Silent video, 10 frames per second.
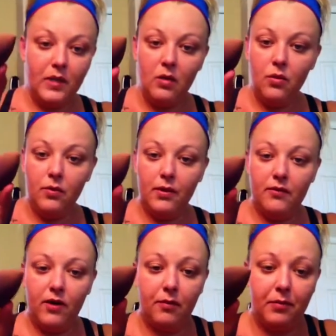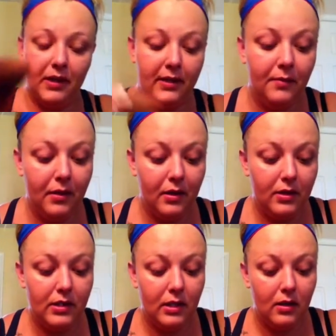with one of our blending
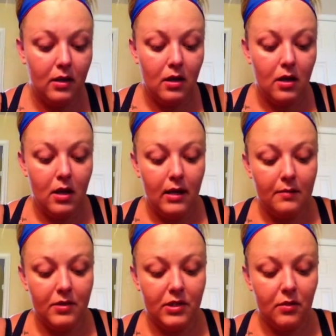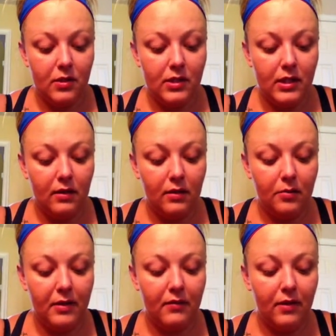buds. I'm just going to get a little
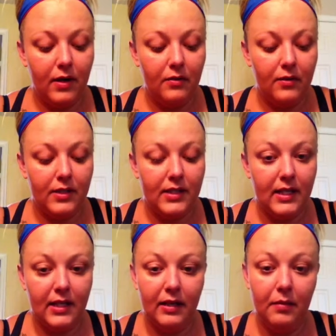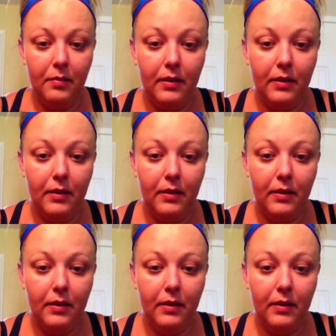bit right on the tip.